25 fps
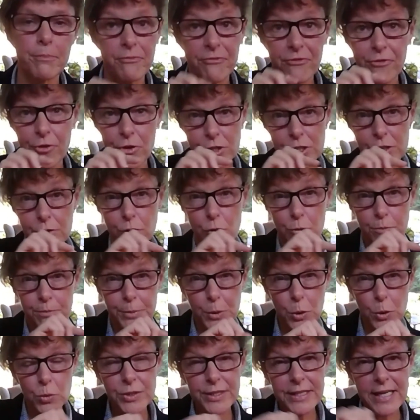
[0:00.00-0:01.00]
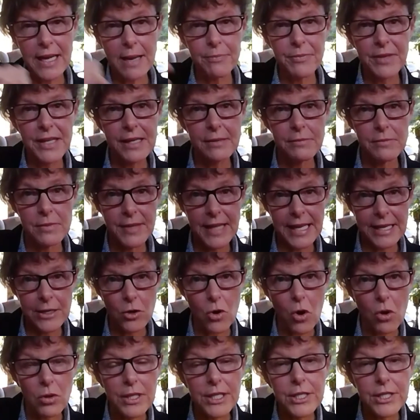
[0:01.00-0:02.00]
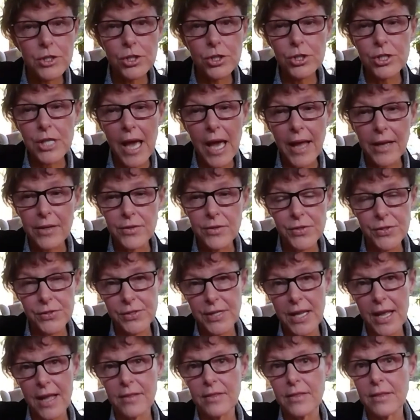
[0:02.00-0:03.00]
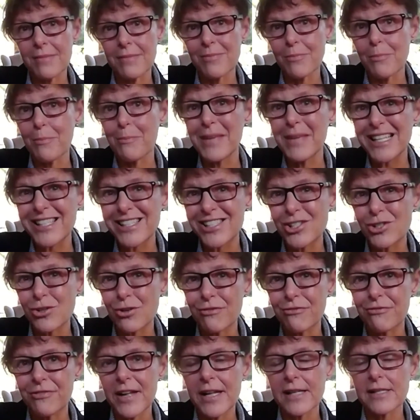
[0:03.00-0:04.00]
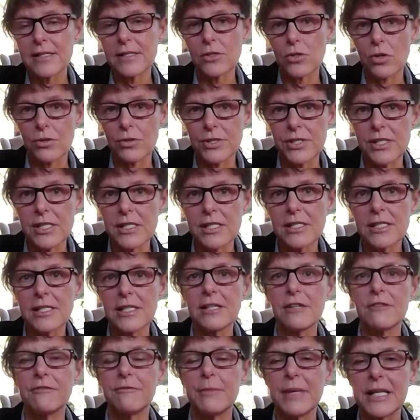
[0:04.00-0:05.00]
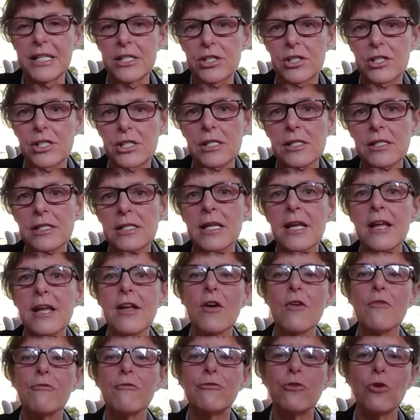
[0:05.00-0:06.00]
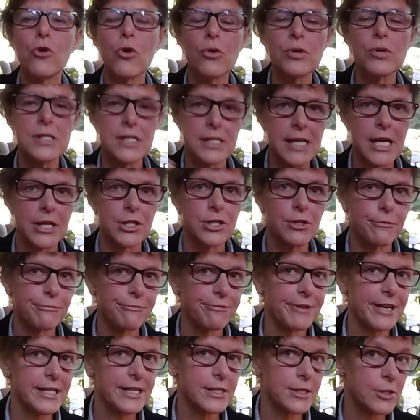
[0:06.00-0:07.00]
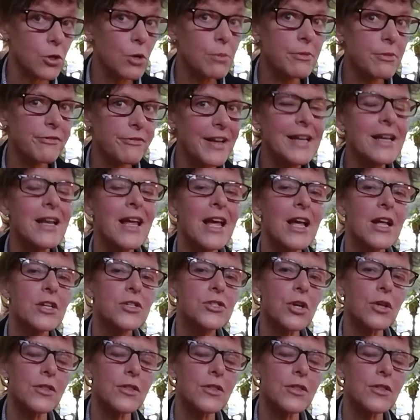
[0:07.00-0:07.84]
first of all, building up their knowledge to understand mixture effects, toxicity of mixtures for such a freak storm event, so